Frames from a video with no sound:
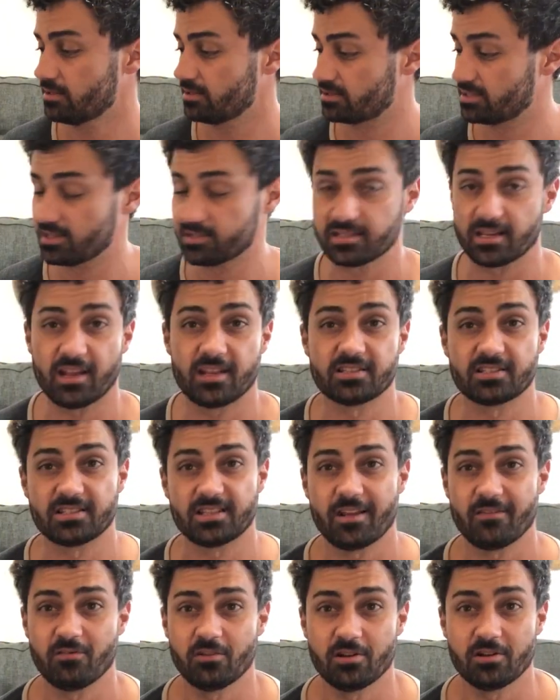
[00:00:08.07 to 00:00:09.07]
It says it has
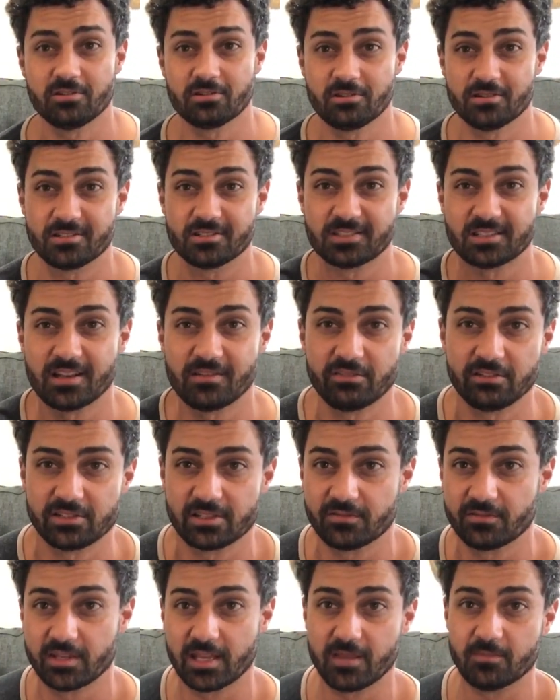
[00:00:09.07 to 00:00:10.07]

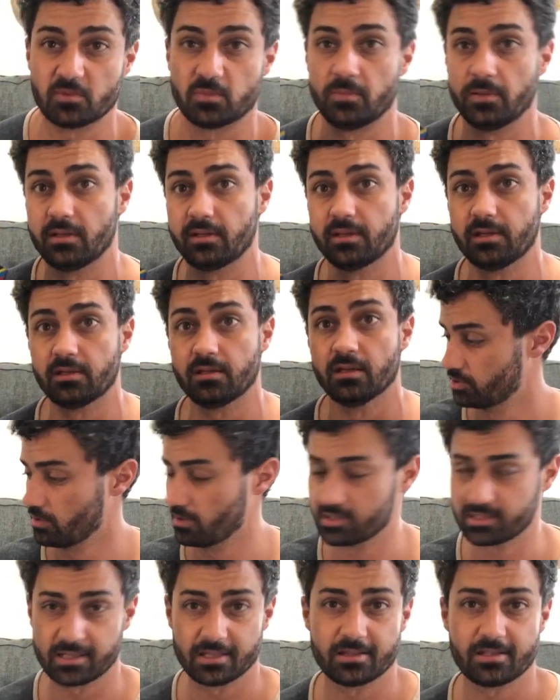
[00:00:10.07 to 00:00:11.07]
777 games built in, so
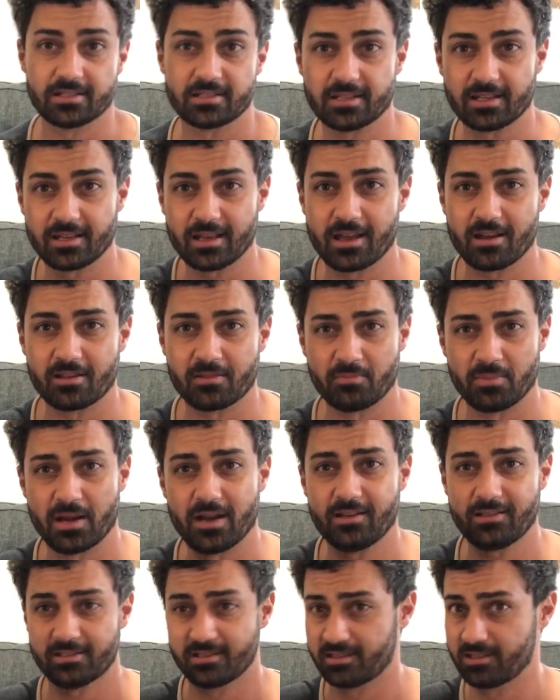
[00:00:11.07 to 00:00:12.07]
let's get this thing out of the
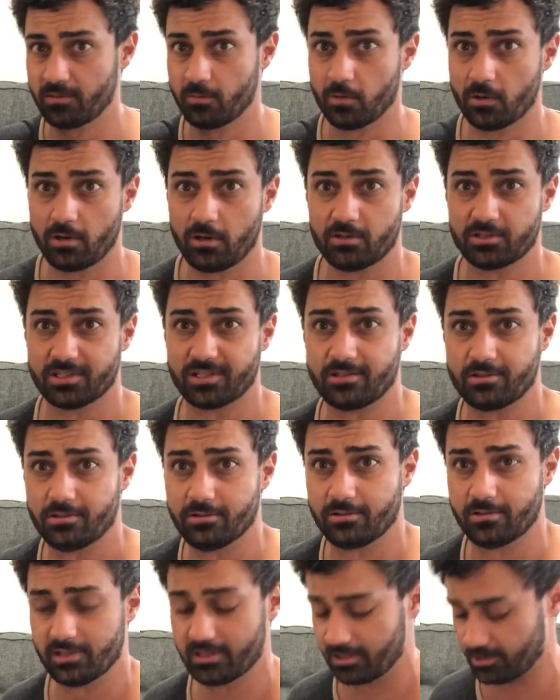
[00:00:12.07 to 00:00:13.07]
box and see what all is
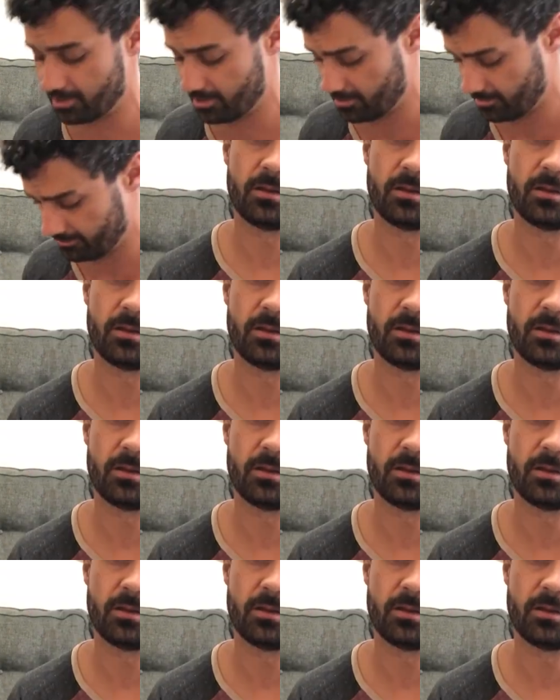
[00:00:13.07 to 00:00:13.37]
included in here.